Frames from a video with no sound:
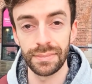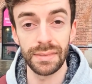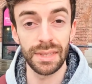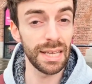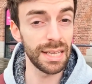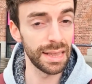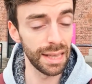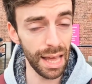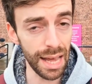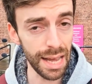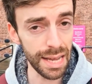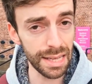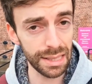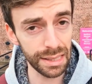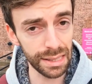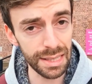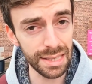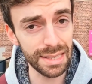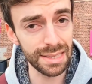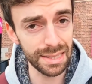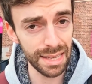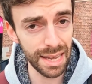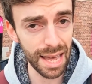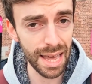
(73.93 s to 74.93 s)
They'd
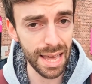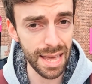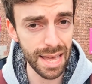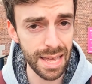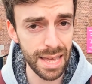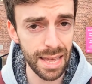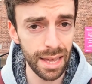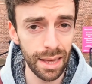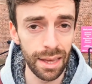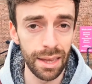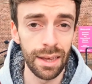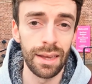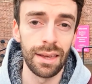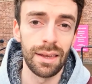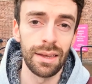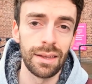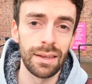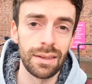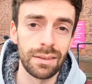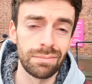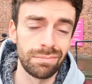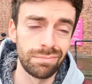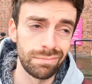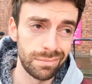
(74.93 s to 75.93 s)
likely say
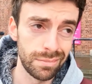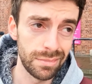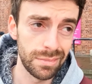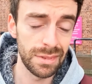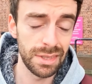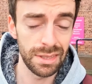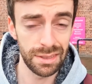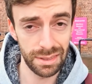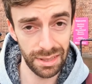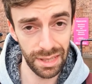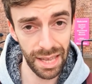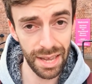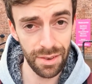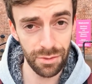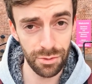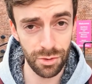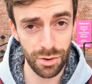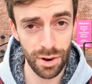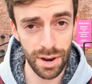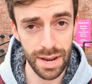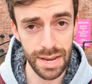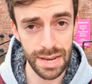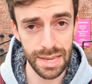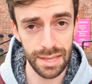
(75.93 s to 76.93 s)
the slave
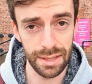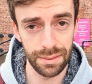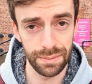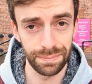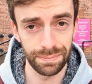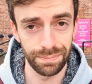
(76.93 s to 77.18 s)
trade.